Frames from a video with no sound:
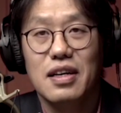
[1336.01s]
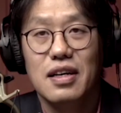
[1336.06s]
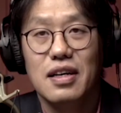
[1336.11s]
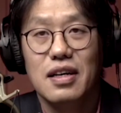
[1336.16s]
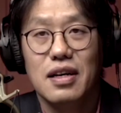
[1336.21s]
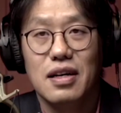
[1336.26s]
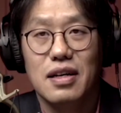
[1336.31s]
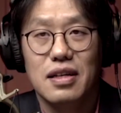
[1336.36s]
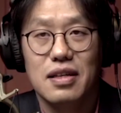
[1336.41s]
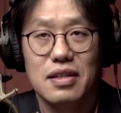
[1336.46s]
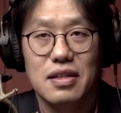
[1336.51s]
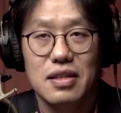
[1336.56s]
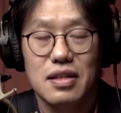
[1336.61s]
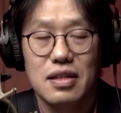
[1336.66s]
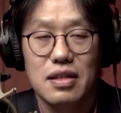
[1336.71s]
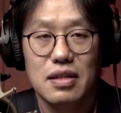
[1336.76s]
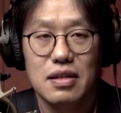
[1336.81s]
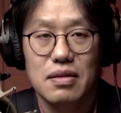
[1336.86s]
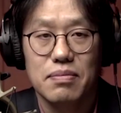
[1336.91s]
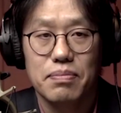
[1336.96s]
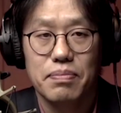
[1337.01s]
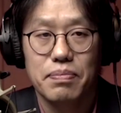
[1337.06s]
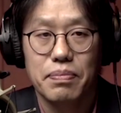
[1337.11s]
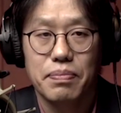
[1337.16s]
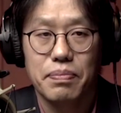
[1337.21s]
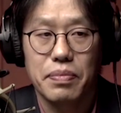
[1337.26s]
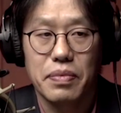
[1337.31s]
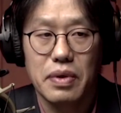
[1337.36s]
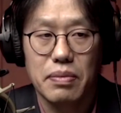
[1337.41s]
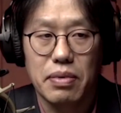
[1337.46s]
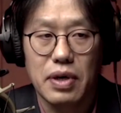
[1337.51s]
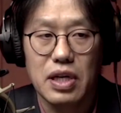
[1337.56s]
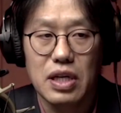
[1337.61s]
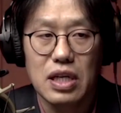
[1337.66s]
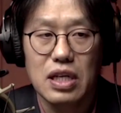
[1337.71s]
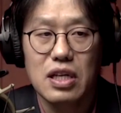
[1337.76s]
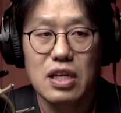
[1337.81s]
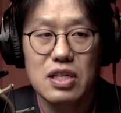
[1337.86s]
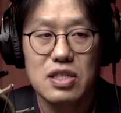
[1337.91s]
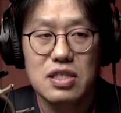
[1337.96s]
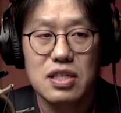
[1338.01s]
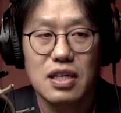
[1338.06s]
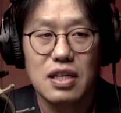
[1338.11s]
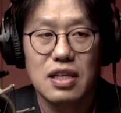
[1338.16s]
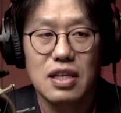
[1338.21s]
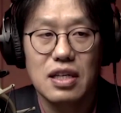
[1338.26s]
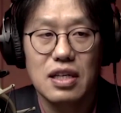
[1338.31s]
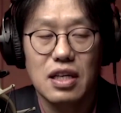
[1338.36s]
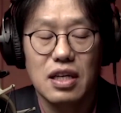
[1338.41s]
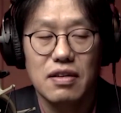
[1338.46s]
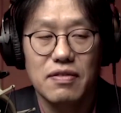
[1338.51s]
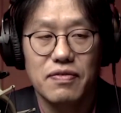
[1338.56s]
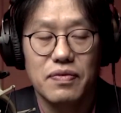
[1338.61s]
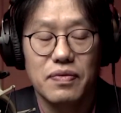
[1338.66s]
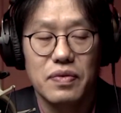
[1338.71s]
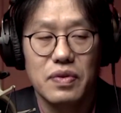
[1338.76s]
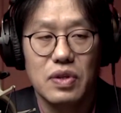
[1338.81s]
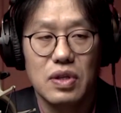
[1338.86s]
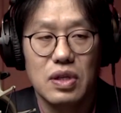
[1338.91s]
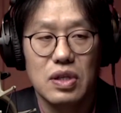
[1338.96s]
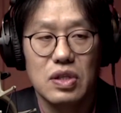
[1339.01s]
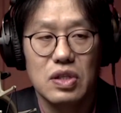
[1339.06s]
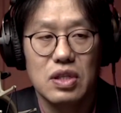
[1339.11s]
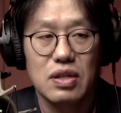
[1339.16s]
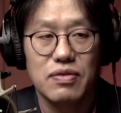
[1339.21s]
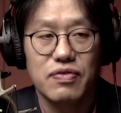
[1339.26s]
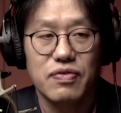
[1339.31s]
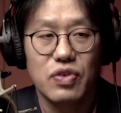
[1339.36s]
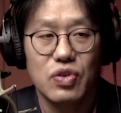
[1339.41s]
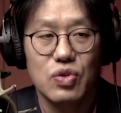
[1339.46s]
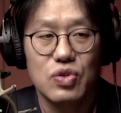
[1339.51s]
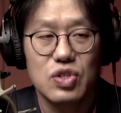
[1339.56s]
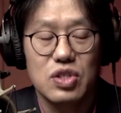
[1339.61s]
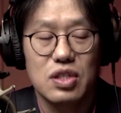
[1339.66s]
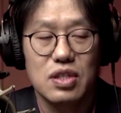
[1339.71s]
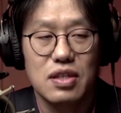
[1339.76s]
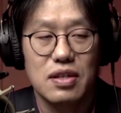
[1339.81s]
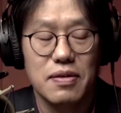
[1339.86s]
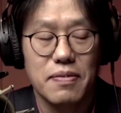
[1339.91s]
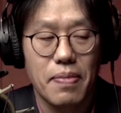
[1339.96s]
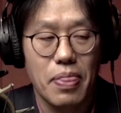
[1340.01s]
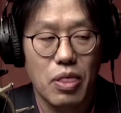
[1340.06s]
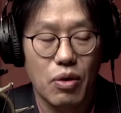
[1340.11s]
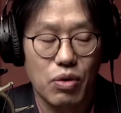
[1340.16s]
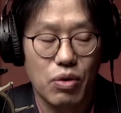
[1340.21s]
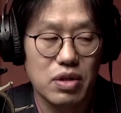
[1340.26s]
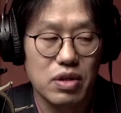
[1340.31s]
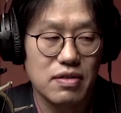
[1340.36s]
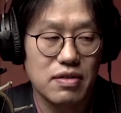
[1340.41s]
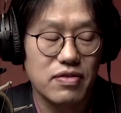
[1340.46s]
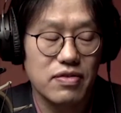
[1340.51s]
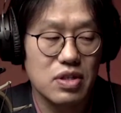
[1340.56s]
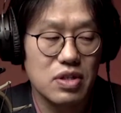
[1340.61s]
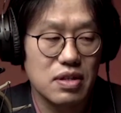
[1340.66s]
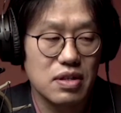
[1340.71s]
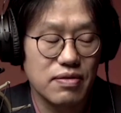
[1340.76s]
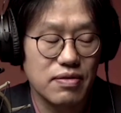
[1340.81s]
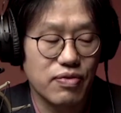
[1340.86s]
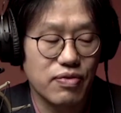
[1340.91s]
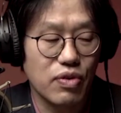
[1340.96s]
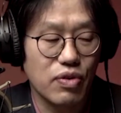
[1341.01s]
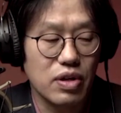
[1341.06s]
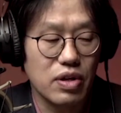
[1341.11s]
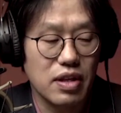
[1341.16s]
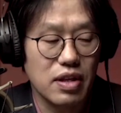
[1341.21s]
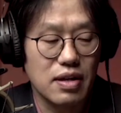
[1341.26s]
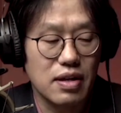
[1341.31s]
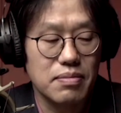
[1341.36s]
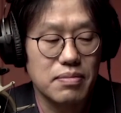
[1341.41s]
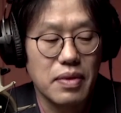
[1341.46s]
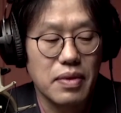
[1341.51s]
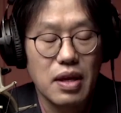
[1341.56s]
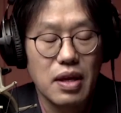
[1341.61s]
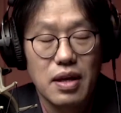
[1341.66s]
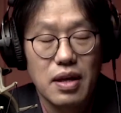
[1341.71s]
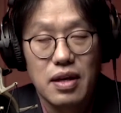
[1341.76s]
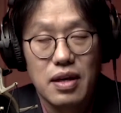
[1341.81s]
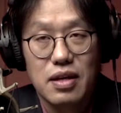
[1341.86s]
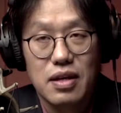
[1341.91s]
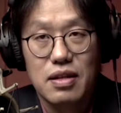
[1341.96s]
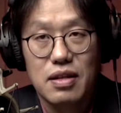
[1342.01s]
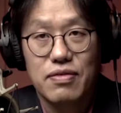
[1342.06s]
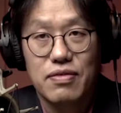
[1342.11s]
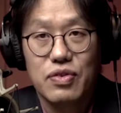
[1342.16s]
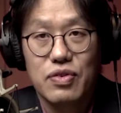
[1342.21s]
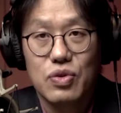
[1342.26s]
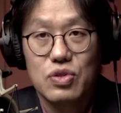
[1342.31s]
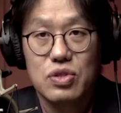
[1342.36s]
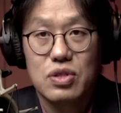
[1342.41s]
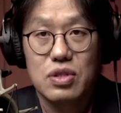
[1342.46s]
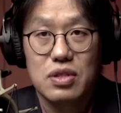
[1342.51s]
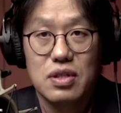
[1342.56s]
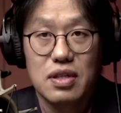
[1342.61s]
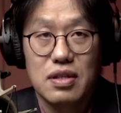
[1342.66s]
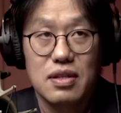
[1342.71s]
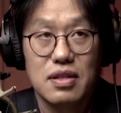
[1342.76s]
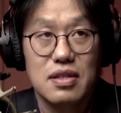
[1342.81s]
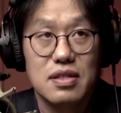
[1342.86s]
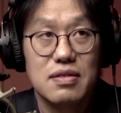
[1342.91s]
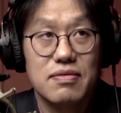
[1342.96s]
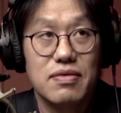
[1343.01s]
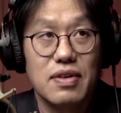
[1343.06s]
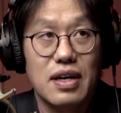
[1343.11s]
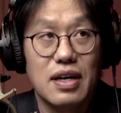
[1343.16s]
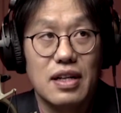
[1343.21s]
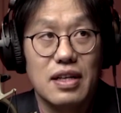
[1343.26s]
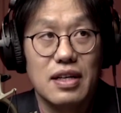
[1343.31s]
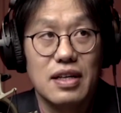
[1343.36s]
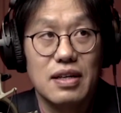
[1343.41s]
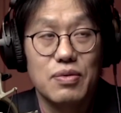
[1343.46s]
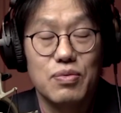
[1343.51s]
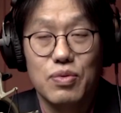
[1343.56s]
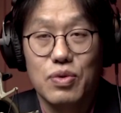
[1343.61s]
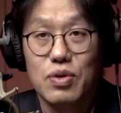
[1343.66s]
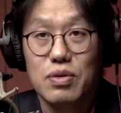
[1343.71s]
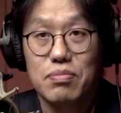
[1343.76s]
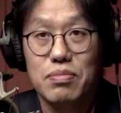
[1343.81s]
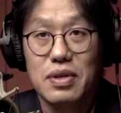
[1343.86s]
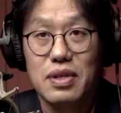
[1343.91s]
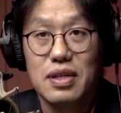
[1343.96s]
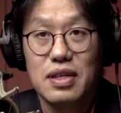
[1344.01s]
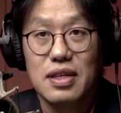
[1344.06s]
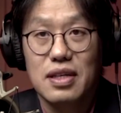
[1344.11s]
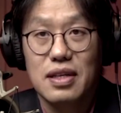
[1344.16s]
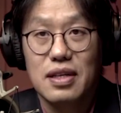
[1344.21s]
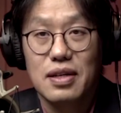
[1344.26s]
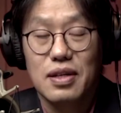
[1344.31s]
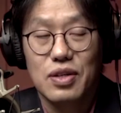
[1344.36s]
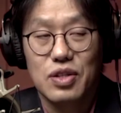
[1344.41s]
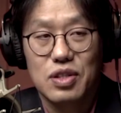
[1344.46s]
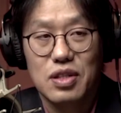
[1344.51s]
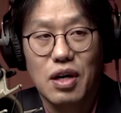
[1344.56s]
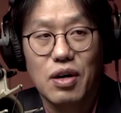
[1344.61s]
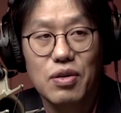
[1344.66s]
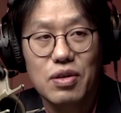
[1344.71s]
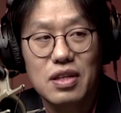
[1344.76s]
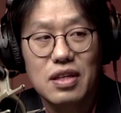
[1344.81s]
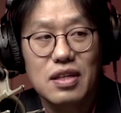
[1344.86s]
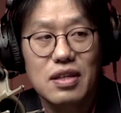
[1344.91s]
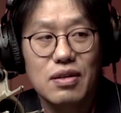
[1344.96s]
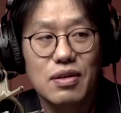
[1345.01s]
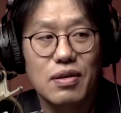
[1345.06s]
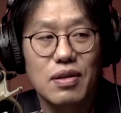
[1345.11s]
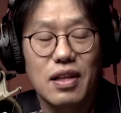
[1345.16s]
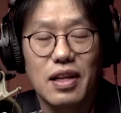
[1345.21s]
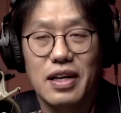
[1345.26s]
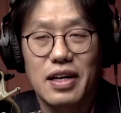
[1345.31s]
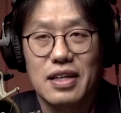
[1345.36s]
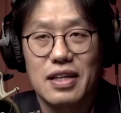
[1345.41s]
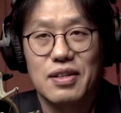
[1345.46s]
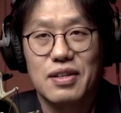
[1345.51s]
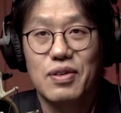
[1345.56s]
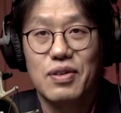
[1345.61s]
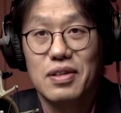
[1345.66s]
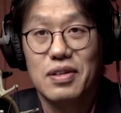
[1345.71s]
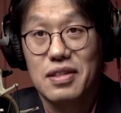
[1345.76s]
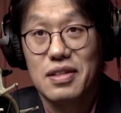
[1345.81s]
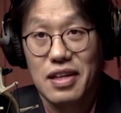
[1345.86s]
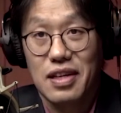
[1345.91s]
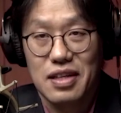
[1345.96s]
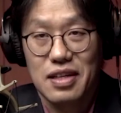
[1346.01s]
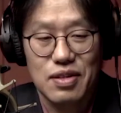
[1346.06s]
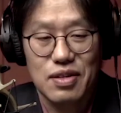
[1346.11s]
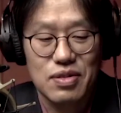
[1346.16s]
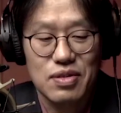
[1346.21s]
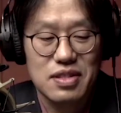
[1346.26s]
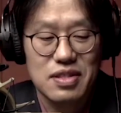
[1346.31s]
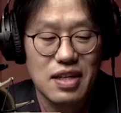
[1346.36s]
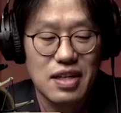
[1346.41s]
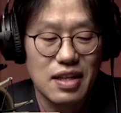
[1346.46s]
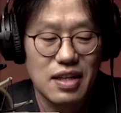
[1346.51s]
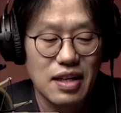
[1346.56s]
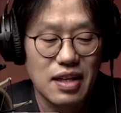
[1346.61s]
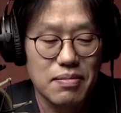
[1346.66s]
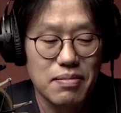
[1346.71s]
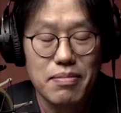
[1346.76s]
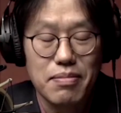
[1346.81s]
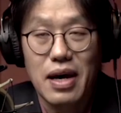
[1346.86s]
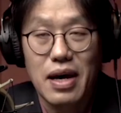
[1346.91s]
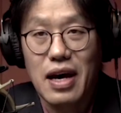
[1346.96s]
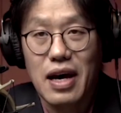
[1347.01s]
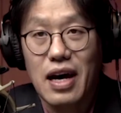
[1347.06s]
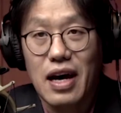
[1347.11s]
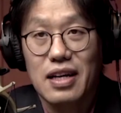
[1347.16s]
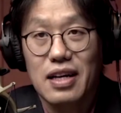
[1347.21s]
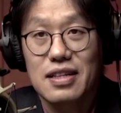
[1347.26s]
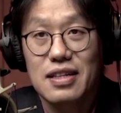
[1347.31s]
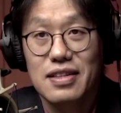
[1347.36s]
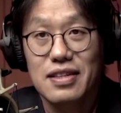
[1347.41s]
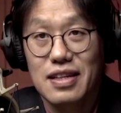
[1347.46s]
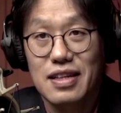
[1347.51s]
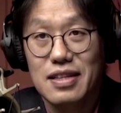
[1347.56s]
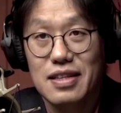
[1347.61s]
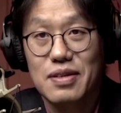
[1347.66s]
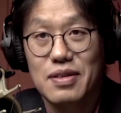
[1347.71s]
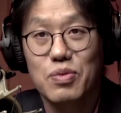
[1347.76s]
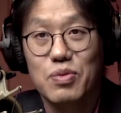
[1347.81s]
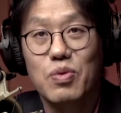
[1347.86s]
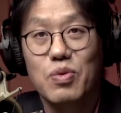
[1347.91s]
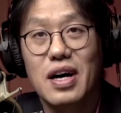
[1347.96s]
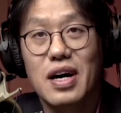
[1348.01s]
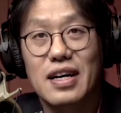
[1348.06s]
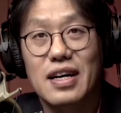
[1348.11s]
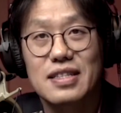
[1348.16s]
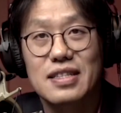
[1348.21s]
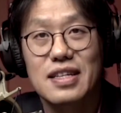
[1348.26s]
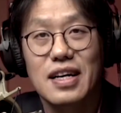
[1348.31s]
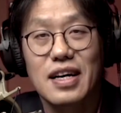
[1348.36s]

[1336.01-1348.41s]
But in a sudden, if the future or the vision for them in the future in this valley will be Tokyo-like, or like you said, Manhattan in the West,